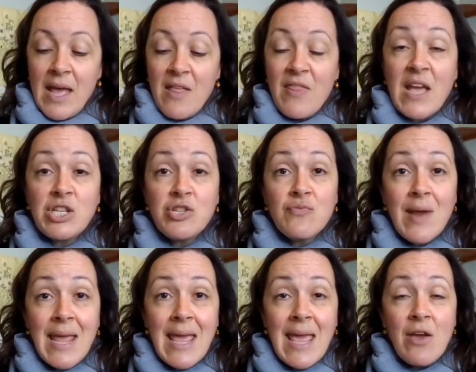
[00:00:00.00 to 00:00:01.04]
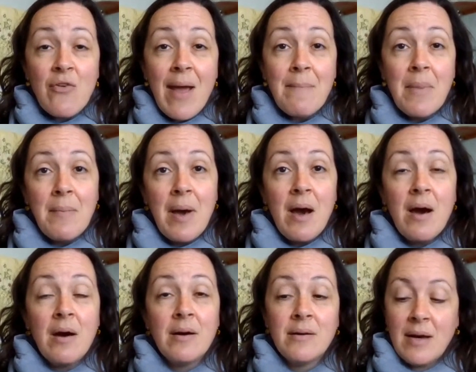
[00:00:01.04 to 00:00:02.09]
"They're shrinking,
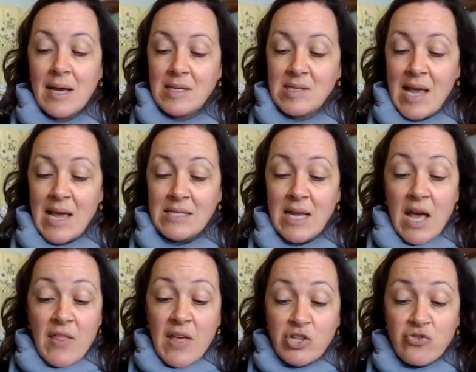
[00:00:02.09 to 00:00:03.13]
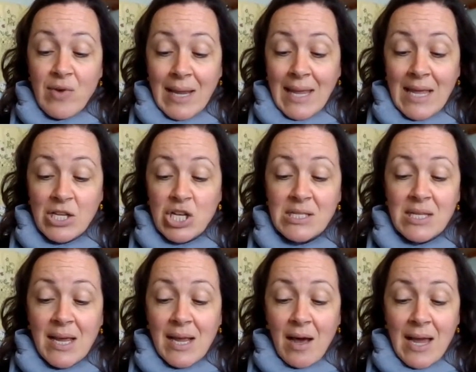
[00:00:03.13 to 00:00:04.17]
Grandmamma," I said. "They're shrinking just
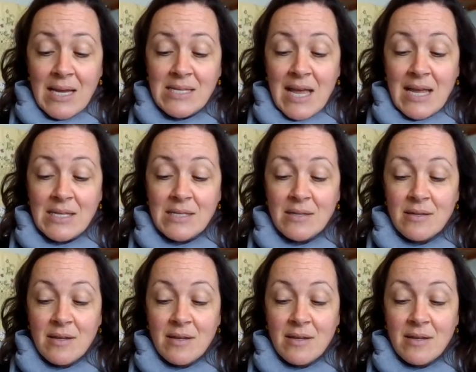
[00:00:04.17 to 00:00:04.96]
like I did."